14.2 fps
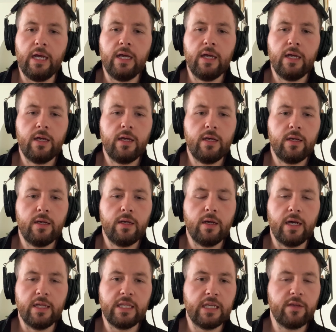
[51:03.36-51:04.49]
Uh,
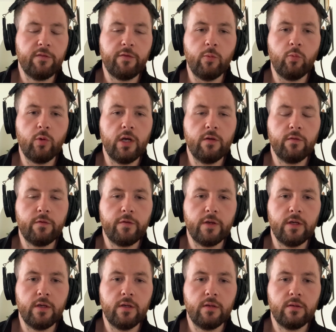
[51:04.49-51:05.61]
I think if it weren't
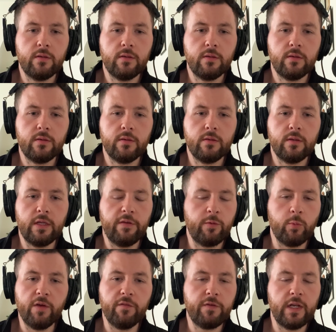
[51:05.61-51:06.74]
for if it
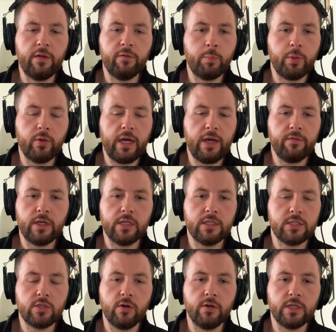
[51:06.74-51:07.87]
weren't for Liverpool having an
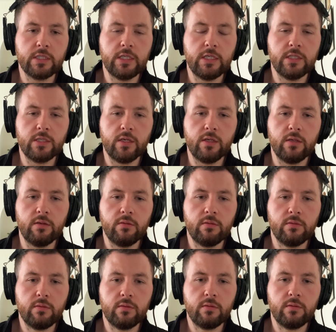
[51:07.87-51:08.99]
historic season,
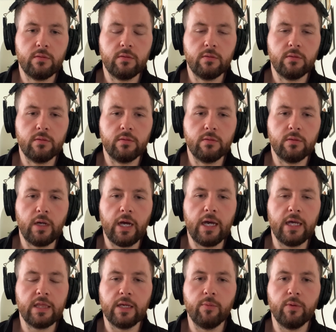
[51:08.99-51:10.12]

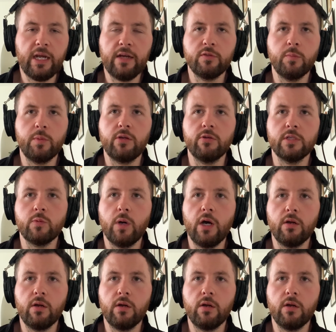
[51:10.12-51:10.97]
I, I think it would have to be Chris